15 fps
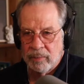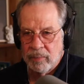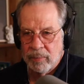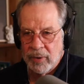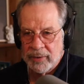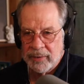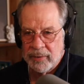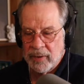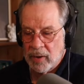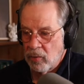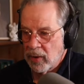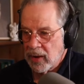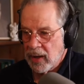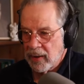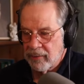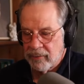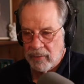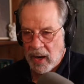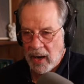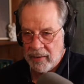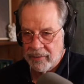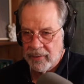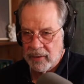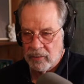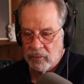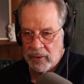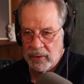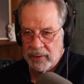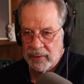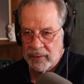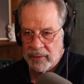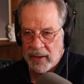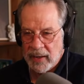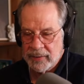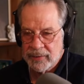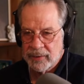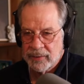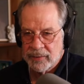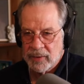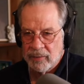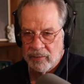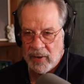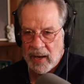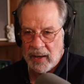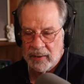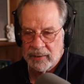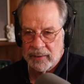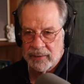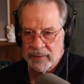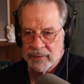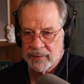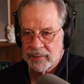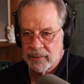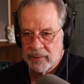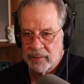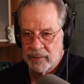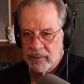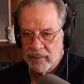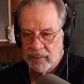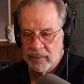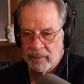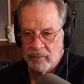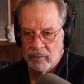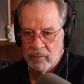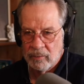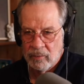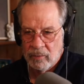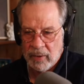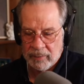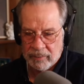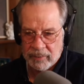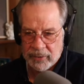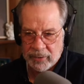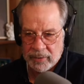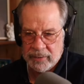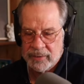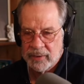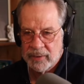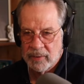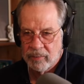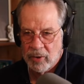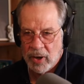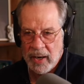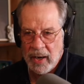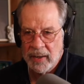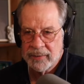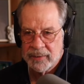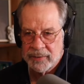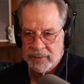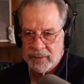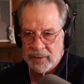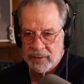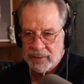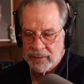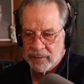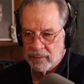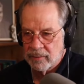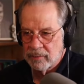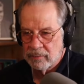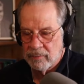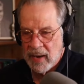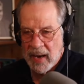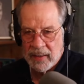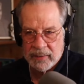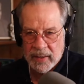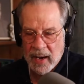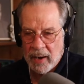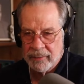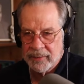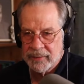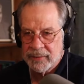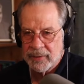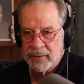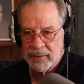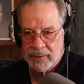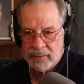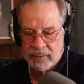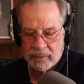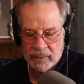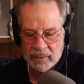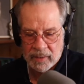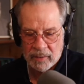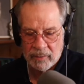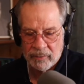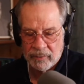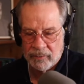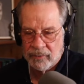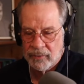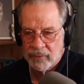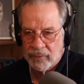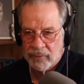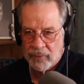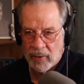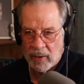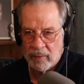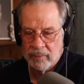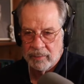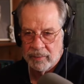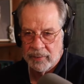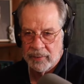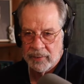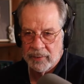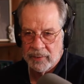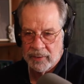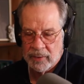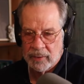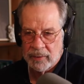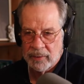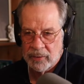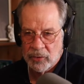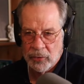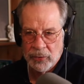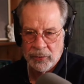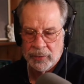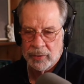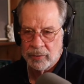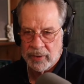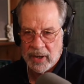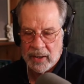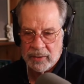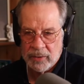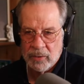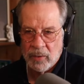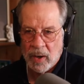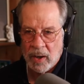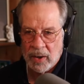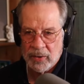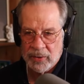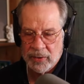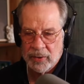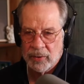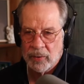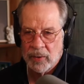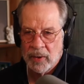But what I think really the essence of that is what turns into prion disease or mad cow disease, from the kuru, Kuru.